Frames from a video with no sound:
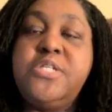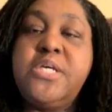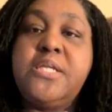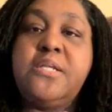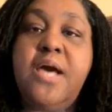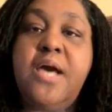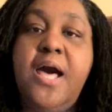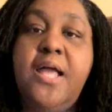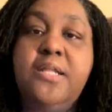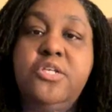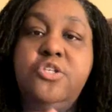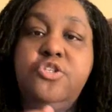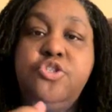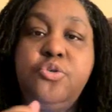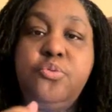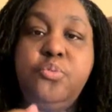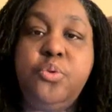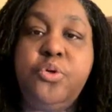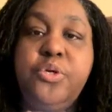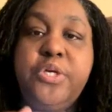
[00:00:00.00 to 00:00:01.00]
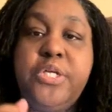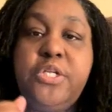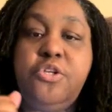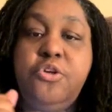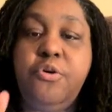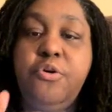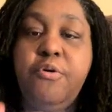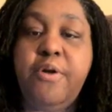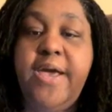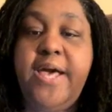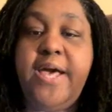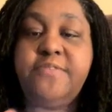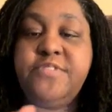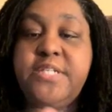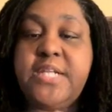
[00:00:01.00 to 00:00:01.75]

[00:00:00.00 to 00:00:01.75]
acknowledge your work in your craft.